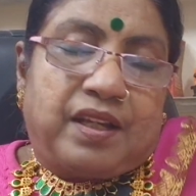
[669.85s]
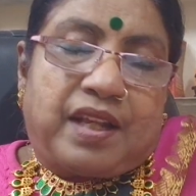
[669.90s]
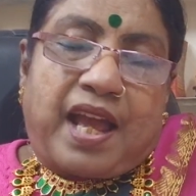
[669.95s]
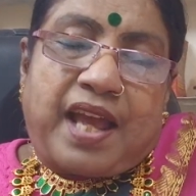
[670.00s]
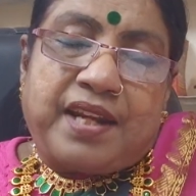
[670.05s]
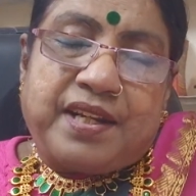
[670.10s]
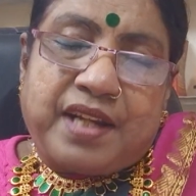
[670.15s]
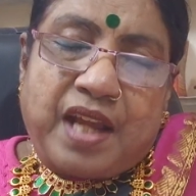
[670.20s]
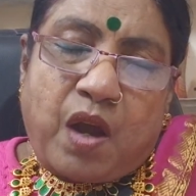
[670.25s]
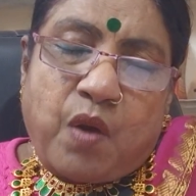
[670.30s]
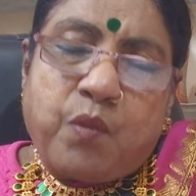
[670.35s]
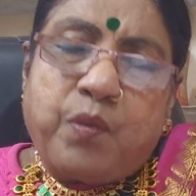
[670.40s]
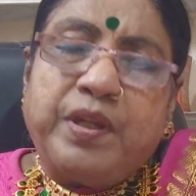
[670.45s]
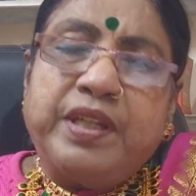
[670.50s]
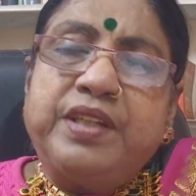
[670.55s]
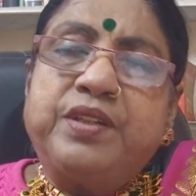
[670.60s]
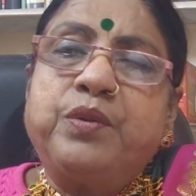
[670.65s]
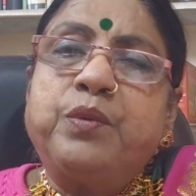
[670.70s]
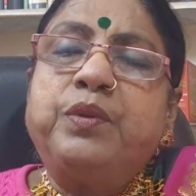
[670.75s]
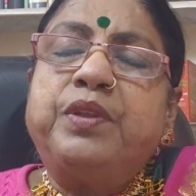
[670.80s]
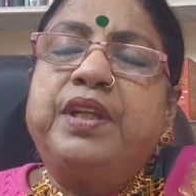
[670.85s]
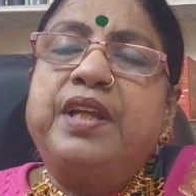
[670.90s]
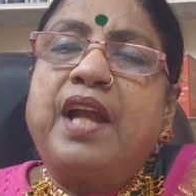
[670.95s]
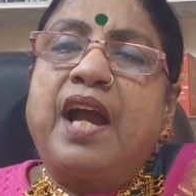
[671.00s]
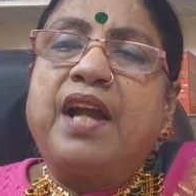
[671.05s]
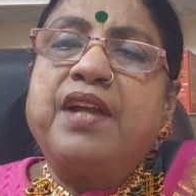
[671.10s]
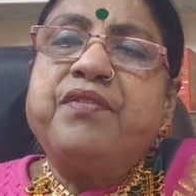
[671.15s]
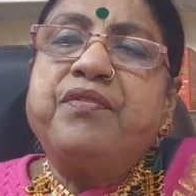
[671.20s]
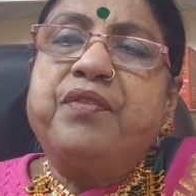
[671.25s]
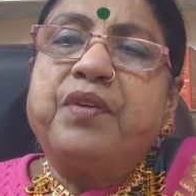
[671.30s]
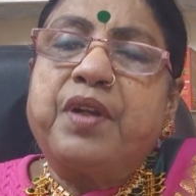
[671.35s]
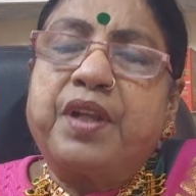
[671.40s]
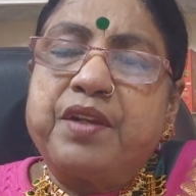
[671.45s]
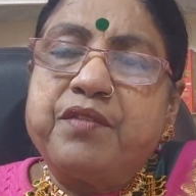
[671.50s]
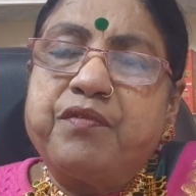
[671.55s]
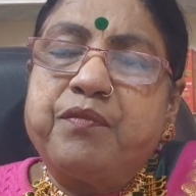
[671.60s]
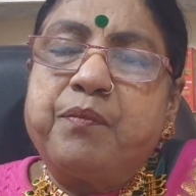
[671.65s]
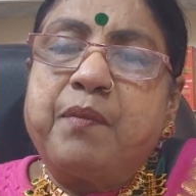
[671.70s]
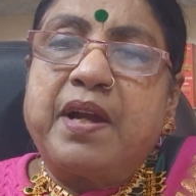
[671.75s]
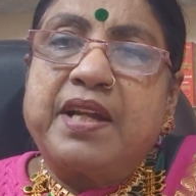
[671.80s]
And now we'll do the I
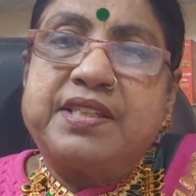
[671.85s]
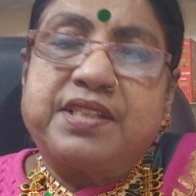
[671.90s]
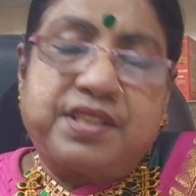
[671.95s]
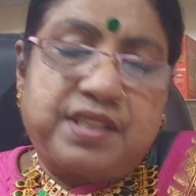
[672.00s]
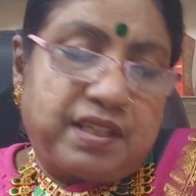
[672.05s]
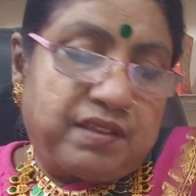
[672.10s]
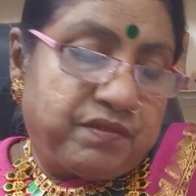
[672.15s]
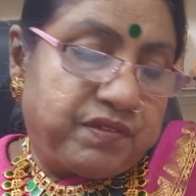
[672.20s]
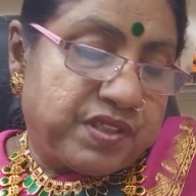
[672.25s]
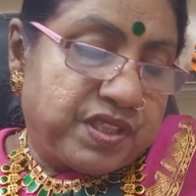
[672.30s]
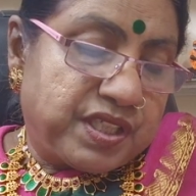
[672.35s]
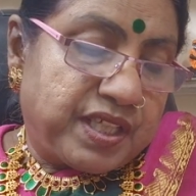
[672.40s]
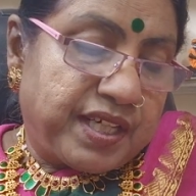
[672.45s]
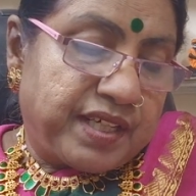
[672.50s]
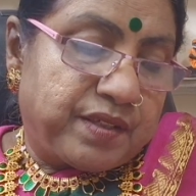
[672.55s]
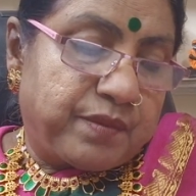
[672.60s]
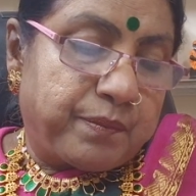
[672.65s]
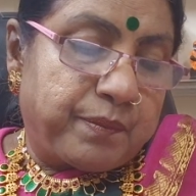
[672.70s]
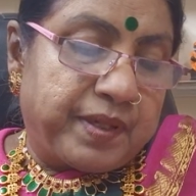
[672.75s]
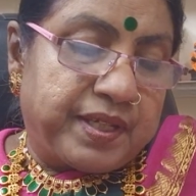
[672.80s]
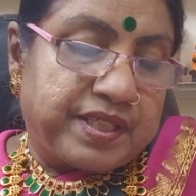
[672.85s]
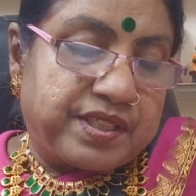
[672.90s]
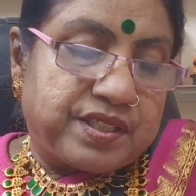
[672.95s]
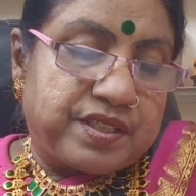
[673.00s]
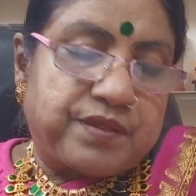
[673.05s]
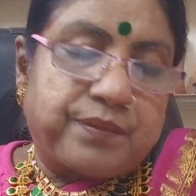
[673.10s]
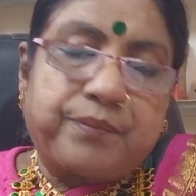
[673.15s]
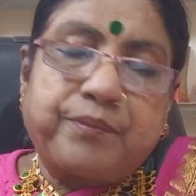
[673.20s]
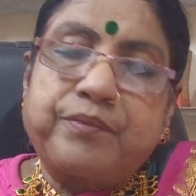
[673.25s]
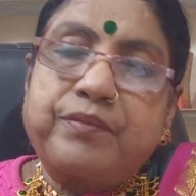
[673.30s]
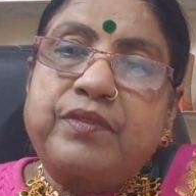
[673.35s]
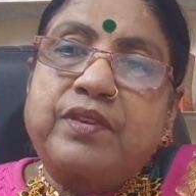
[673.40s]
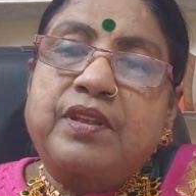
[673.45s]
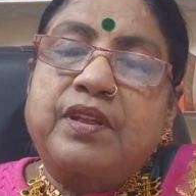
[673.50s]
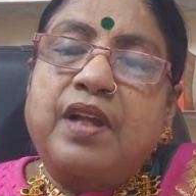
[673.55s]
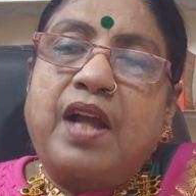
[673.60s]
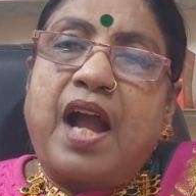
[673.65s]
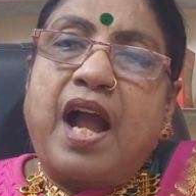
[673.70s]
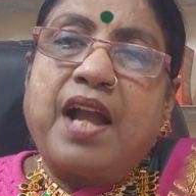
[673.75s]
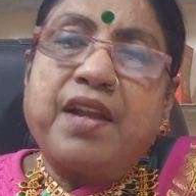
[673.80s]
forgive myself statements.
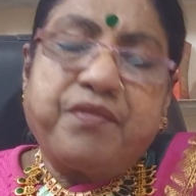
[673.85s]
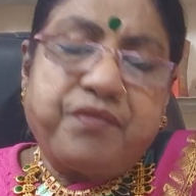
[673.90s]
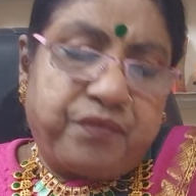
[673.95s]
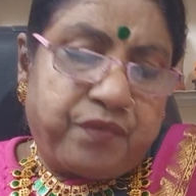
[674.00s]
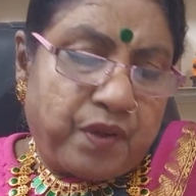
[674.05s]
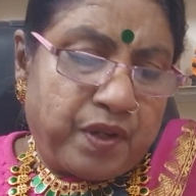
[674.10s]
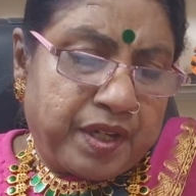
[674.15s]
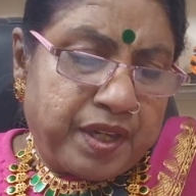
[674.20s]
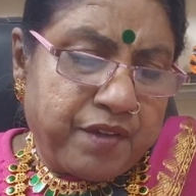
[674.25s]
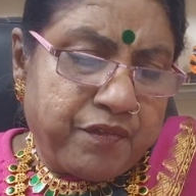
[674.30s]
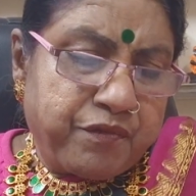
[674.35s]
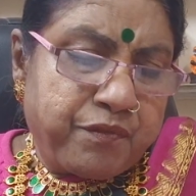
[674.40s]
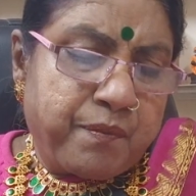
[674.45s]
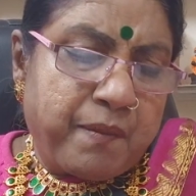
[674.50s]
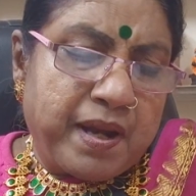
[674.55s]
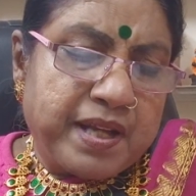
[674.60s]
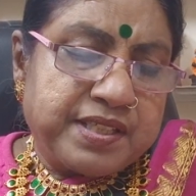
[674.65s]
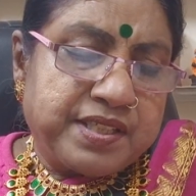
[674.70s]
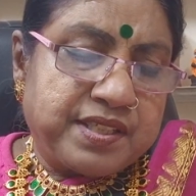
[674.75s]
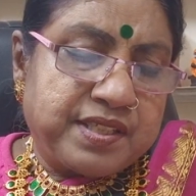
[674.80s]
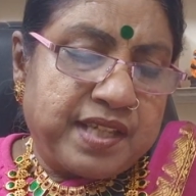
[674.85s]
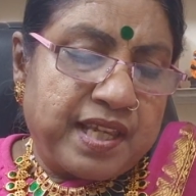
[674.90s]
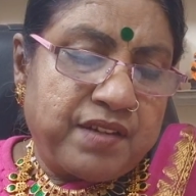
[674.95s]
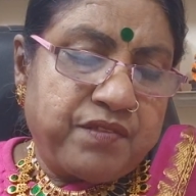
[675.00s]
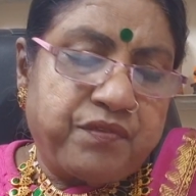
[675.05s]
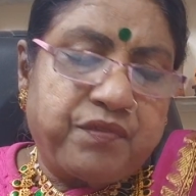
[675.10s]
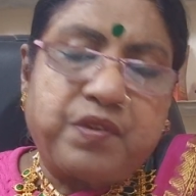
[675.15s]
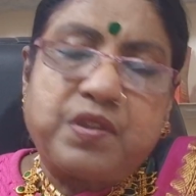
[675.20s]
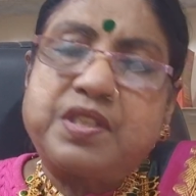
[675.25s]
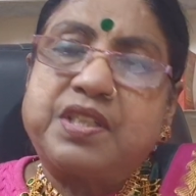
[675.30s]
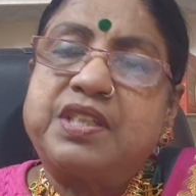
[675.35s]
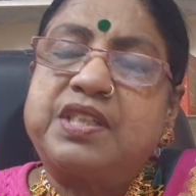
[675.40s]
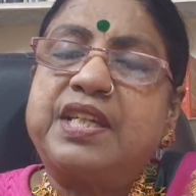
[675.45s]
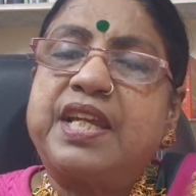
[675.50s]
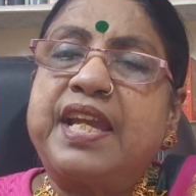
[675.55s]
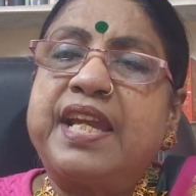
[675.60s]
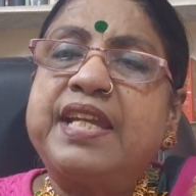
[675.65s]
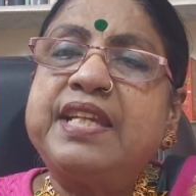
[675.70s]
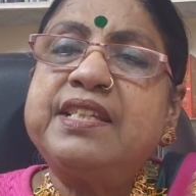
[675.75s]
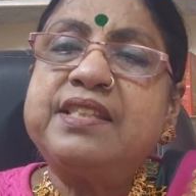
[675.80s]
I forgive myself for
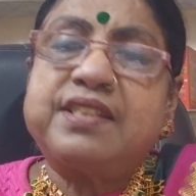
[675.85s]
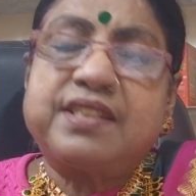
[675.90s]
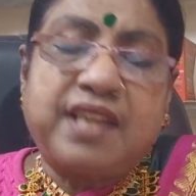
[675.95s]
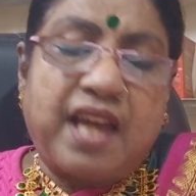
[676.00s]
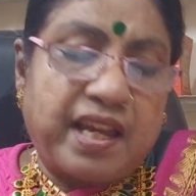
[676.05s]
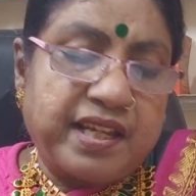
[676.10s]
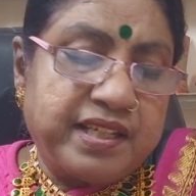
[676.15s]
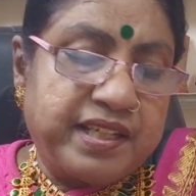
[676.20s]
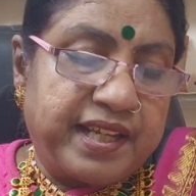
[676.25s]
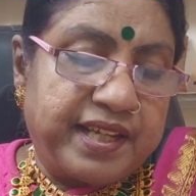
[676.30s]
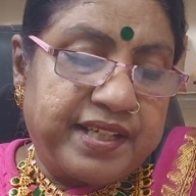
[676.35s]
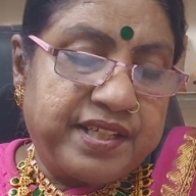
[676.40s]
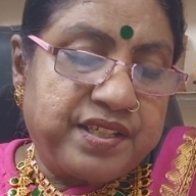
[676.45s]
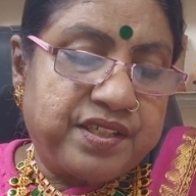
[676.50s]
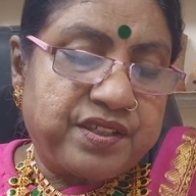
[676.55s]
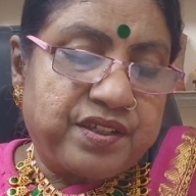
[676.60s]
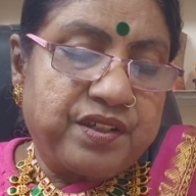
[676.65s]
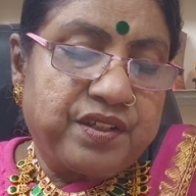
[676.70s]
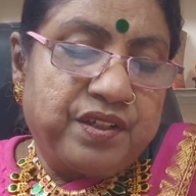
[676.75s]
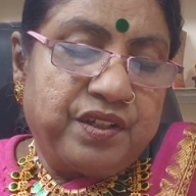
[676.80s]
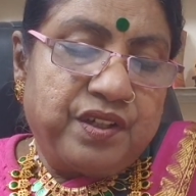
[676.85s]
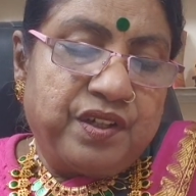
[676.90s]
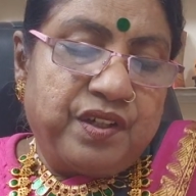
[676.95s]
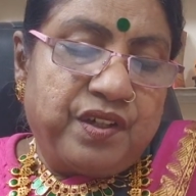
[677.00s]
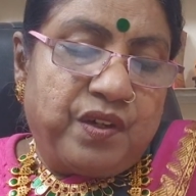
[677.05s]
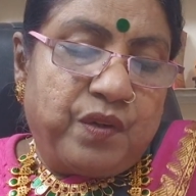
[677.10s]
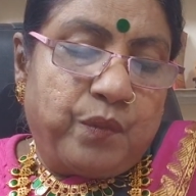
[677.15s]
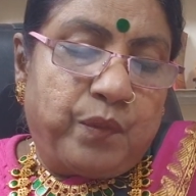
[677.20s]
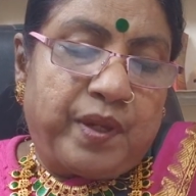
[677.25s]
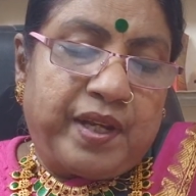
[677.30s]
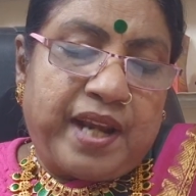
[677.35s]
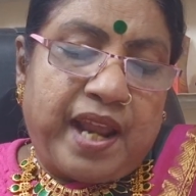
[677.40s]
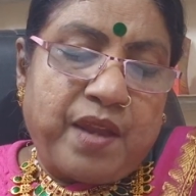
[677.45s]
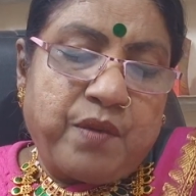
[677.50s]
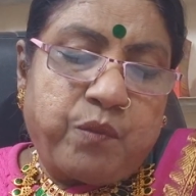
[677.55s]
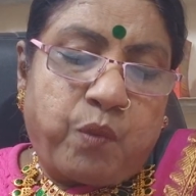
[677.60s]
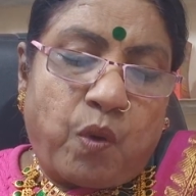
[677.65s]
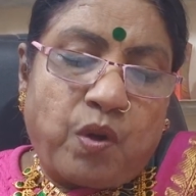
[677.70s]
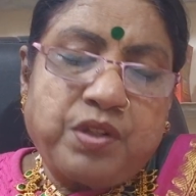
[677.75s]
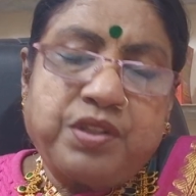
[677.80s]
staying silent when I
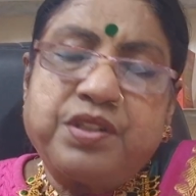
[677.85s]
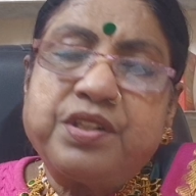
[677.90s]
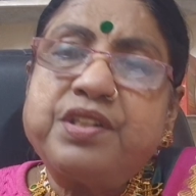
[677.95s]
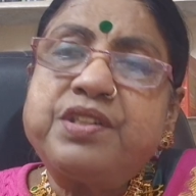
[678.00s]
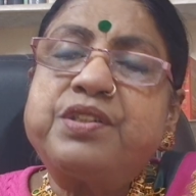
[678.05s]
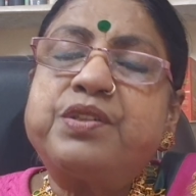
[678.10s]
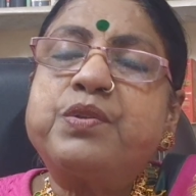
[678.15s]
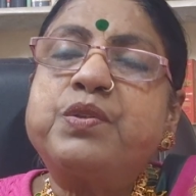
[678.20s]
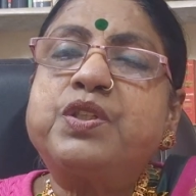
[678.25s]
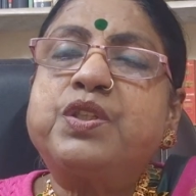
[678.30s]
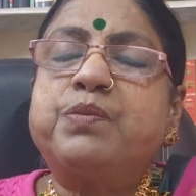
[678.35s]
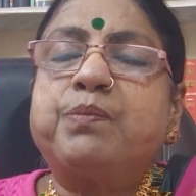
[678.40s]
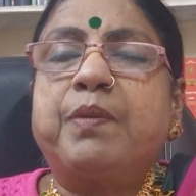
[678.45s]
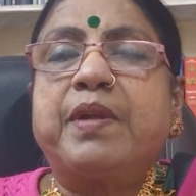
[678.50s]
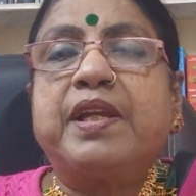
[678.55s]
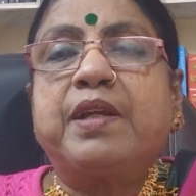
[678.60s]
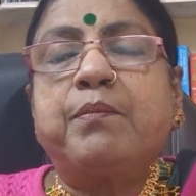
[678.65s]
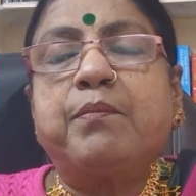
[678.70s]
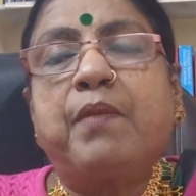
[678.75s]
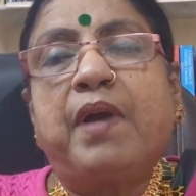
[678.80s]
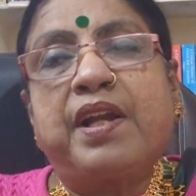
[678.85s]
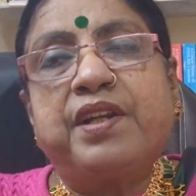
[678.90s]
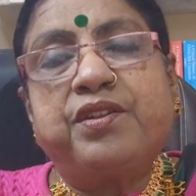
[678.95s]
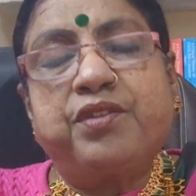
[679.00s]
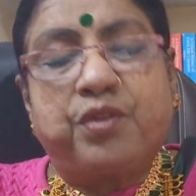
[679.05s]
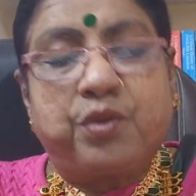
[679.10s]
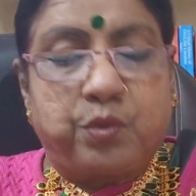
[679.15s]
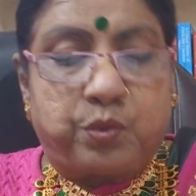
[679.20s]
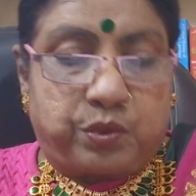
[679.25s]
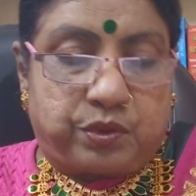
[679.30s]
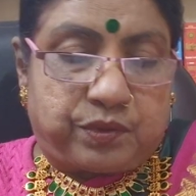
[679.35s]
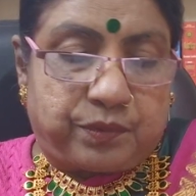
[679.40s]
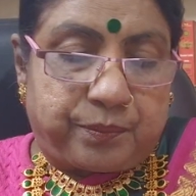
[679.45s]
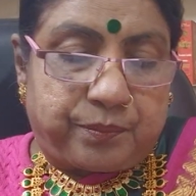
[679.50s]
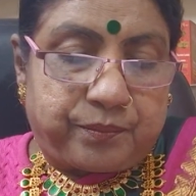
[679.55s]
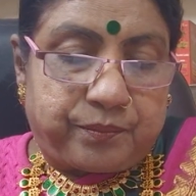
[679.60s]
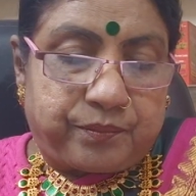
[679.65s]
wanted to speak my truth.